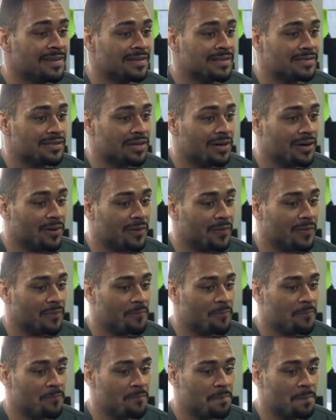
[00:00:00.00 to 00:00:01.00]
So
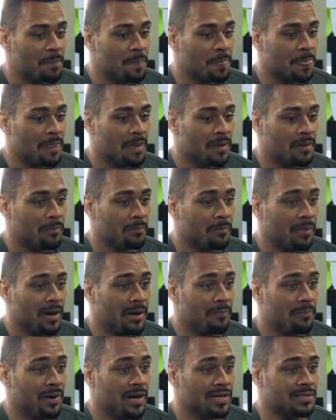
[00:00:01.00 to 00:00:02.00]

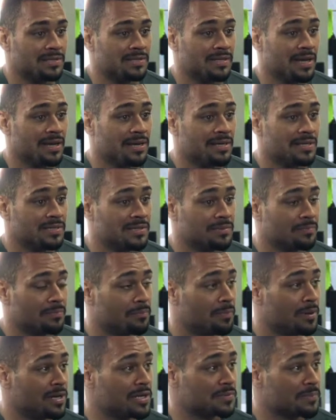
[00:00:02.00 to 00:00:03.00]
my mindset is
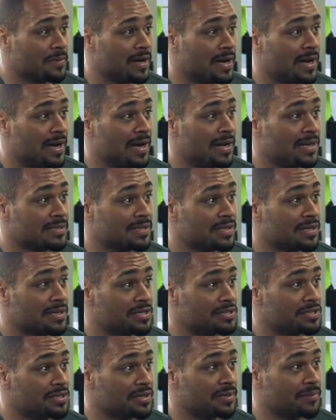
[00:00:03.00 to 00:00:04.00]
bust my ass in the
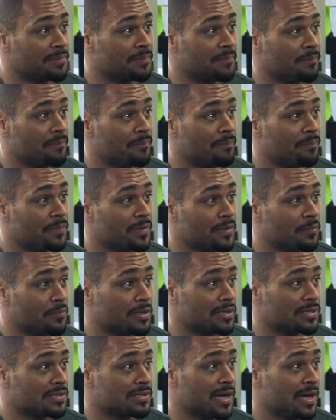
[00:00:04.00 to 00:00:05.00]
gym
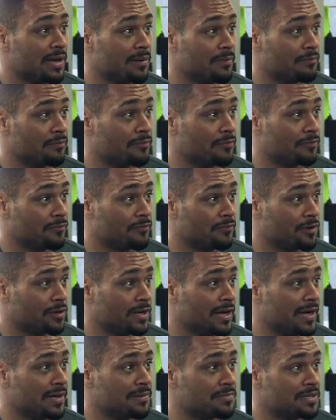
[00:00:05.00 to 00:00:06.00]
when it's time for
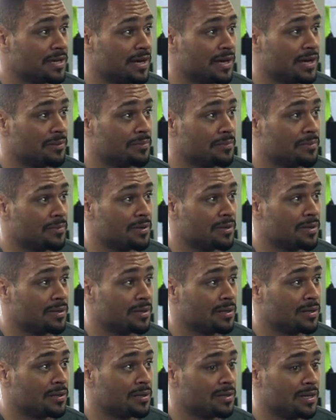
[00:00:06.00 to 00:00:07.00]
game time.
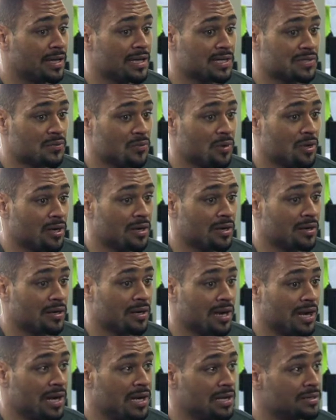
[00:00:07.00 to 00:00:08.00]
That's where
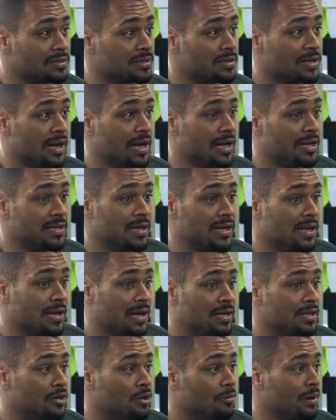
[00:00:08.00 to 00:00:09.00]

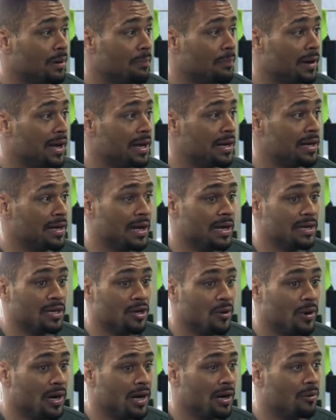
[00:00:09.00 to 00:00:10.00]
I know my body, I
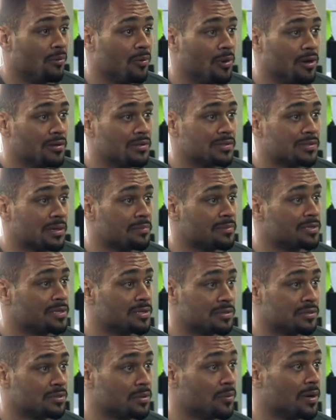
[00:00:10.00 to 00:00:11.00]
know how it works, I'm gonna
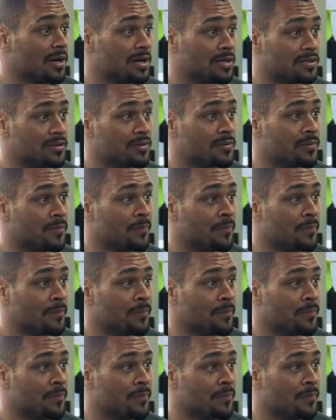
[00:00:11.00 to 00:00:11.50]
just do what I do.